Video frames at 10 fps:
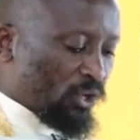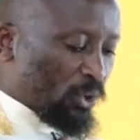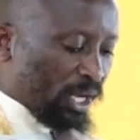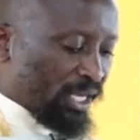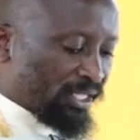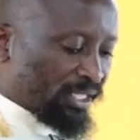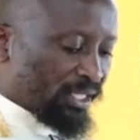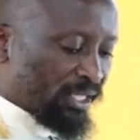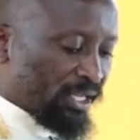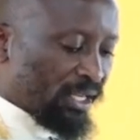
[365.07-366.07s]

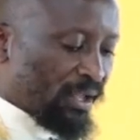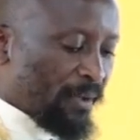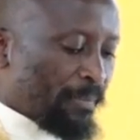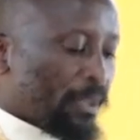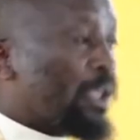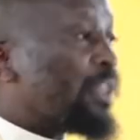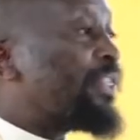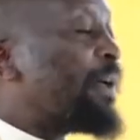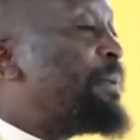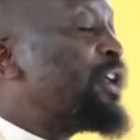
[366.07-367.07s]
Eucharist.
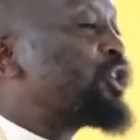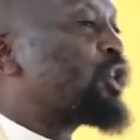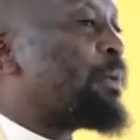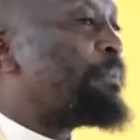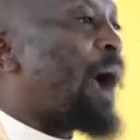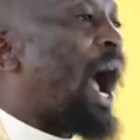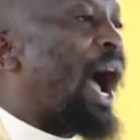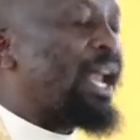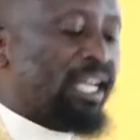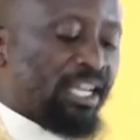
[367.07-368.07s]
The bishop
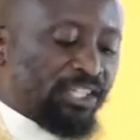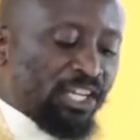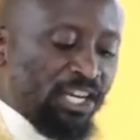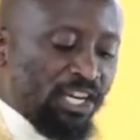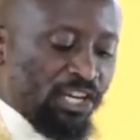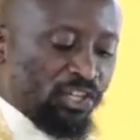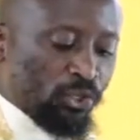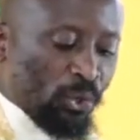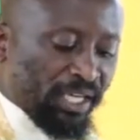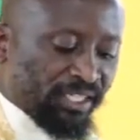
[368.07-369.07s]
had his
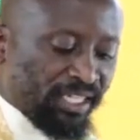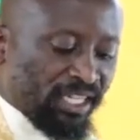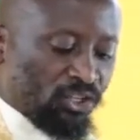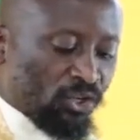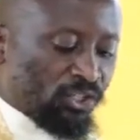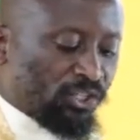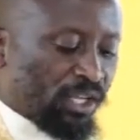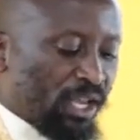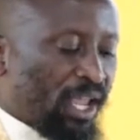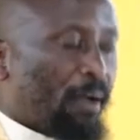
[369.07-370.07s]
initial
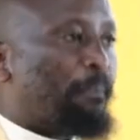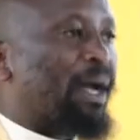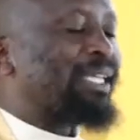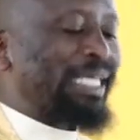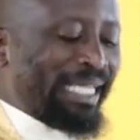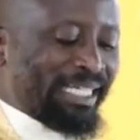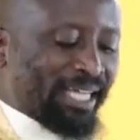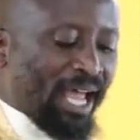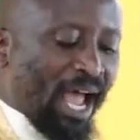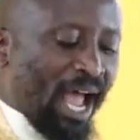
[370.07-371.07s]
hesitations, but
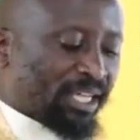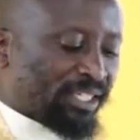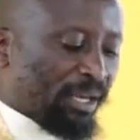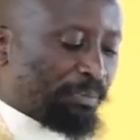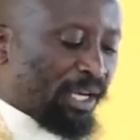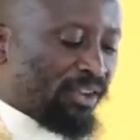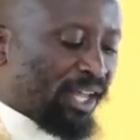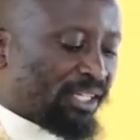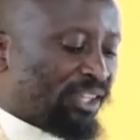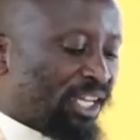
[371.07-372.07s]
later accepted
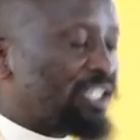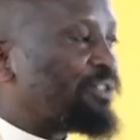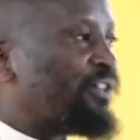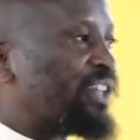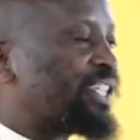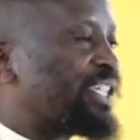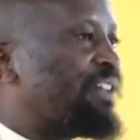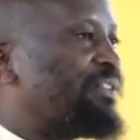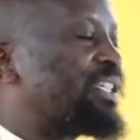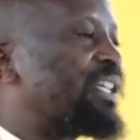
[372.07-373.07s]
that this
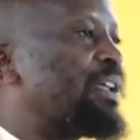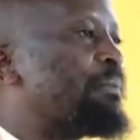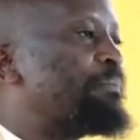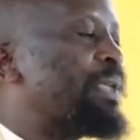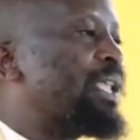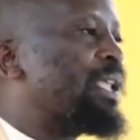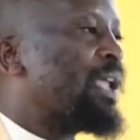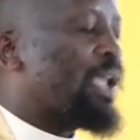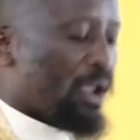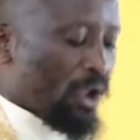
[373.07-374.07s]
festivity
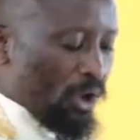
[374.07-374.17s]
be